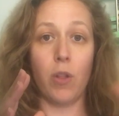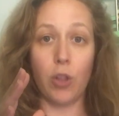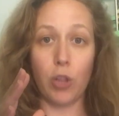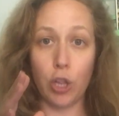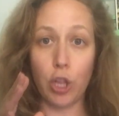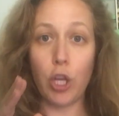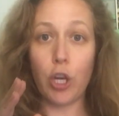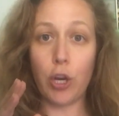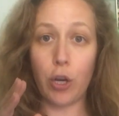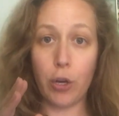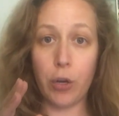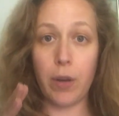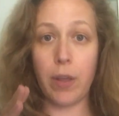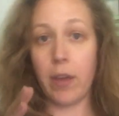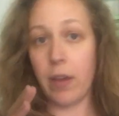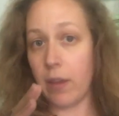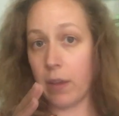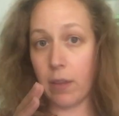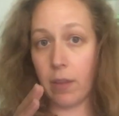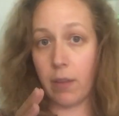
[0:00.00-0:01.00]

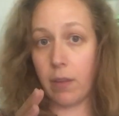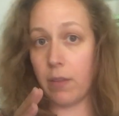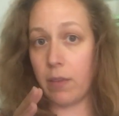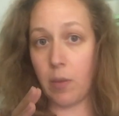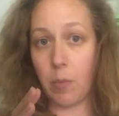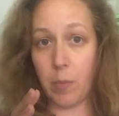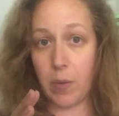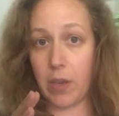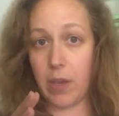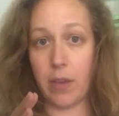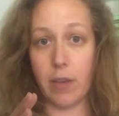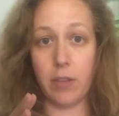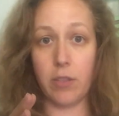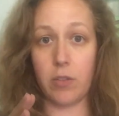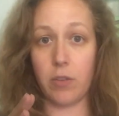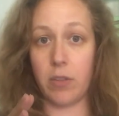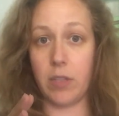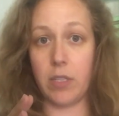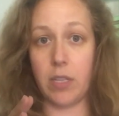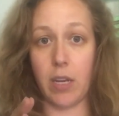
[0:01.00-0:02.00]
learning the piece
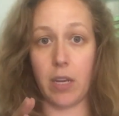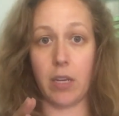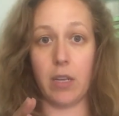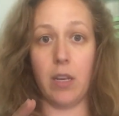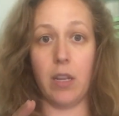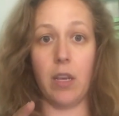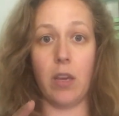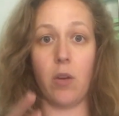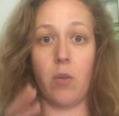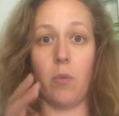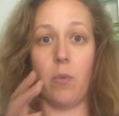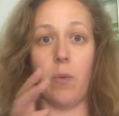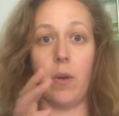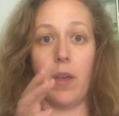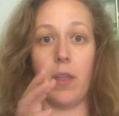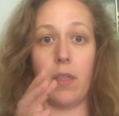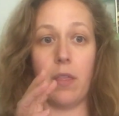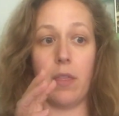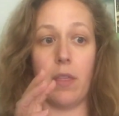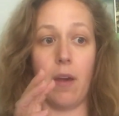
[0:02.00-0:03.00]
or the technique
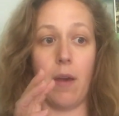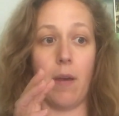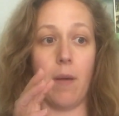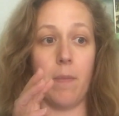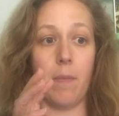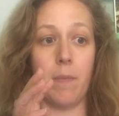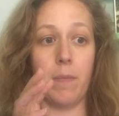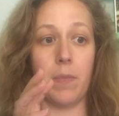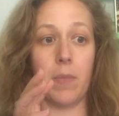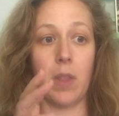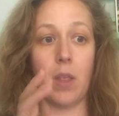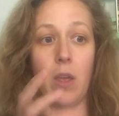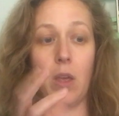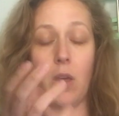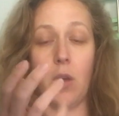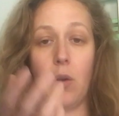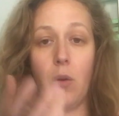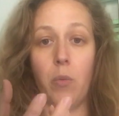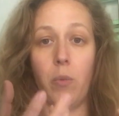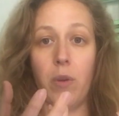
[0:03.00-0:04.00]
with
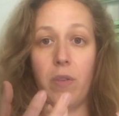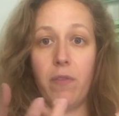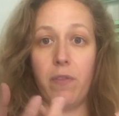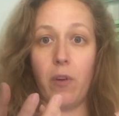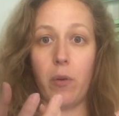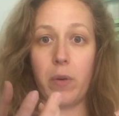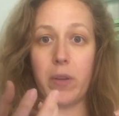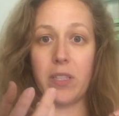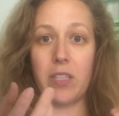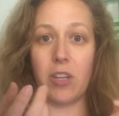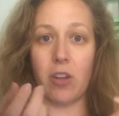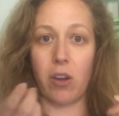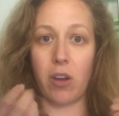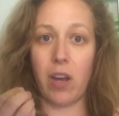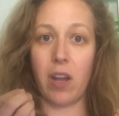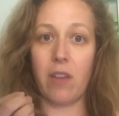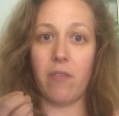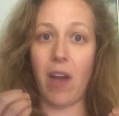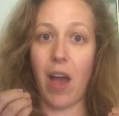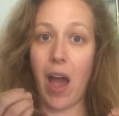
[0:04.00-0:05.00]
focusing on
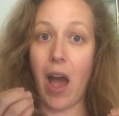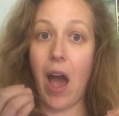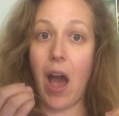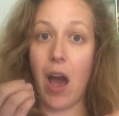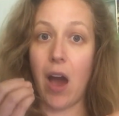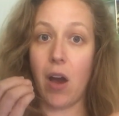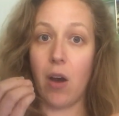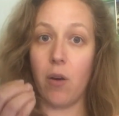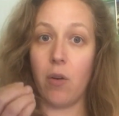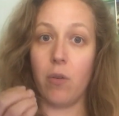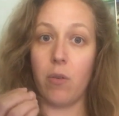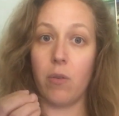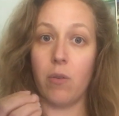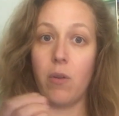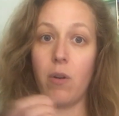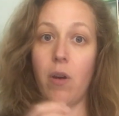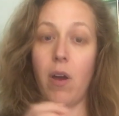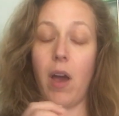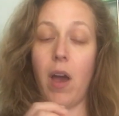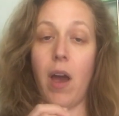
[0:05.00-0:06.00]
kind of how
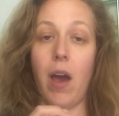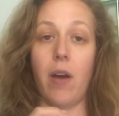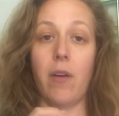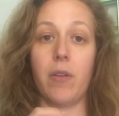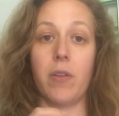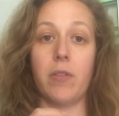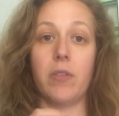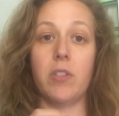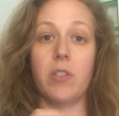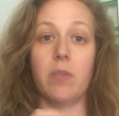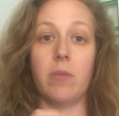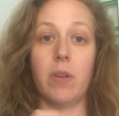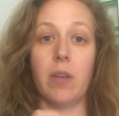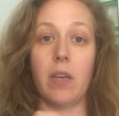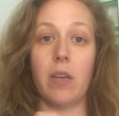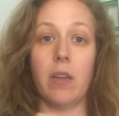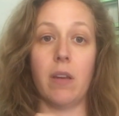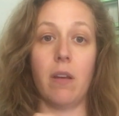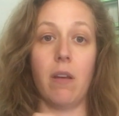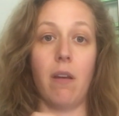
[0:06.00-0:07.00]
you're doing
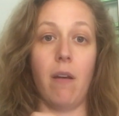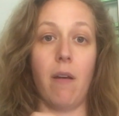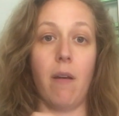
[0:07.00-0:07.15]
it.